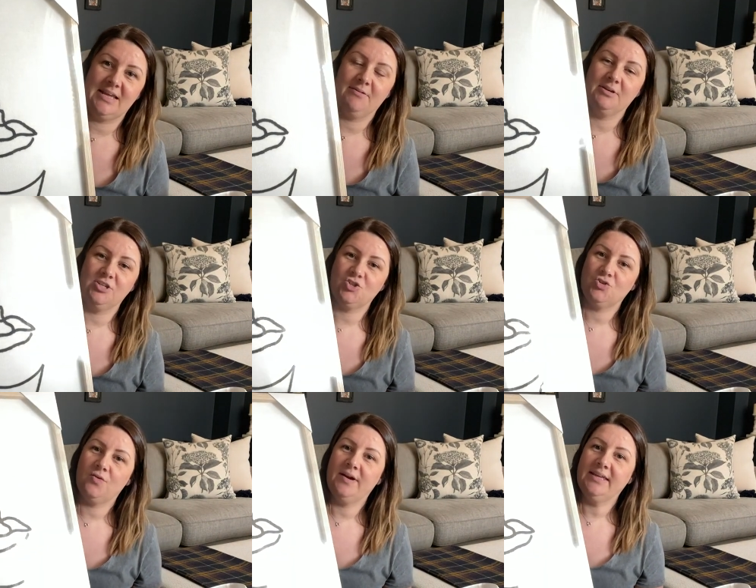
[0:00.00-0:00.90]
Now I'm going to
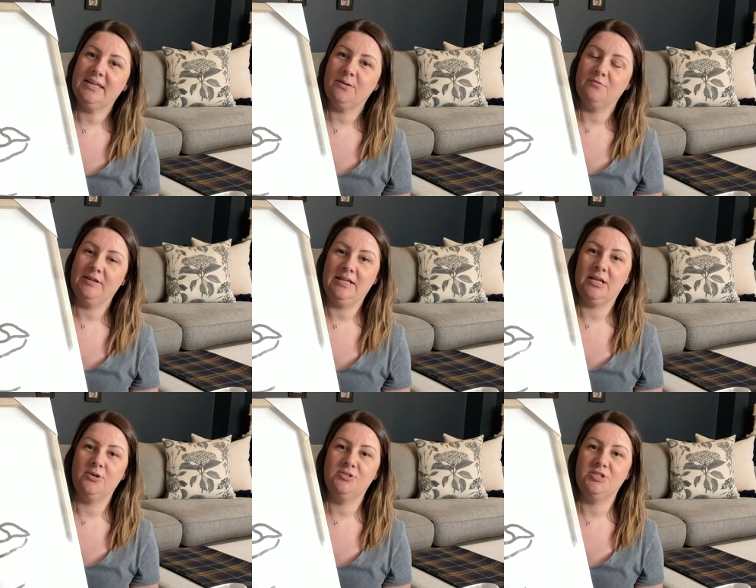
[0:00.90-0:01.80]
try and get up really
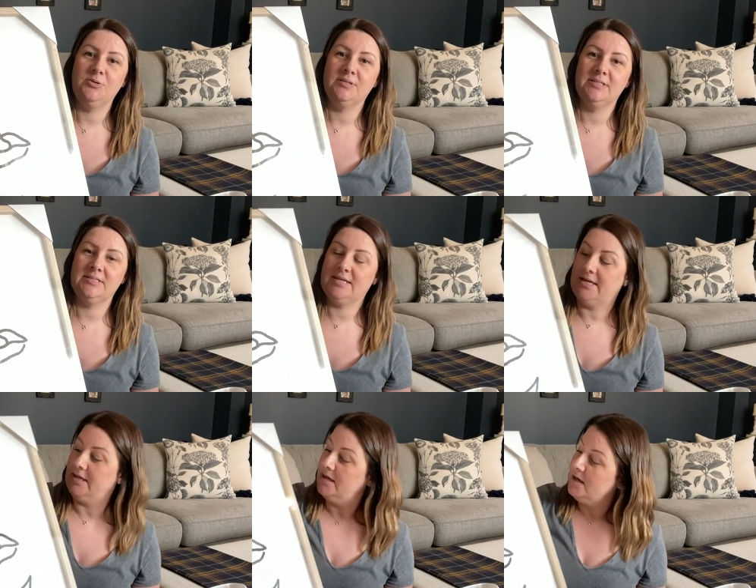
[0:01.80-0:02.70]
close so you can
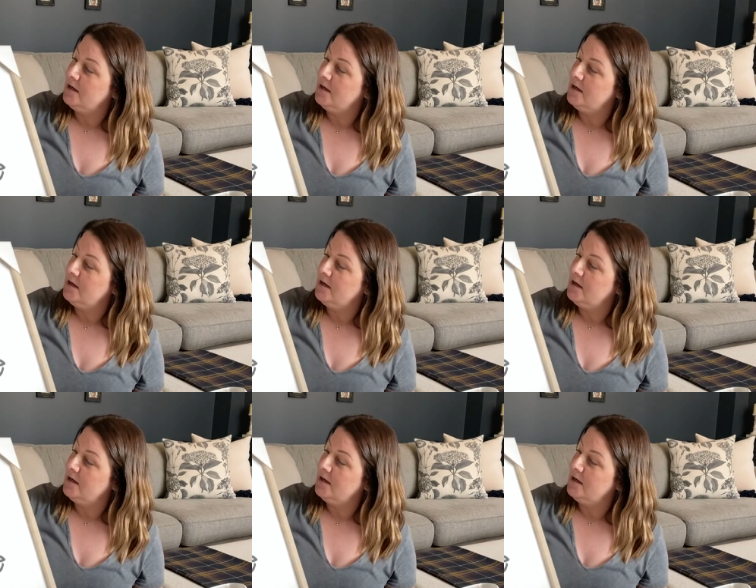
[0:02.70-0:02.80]
see,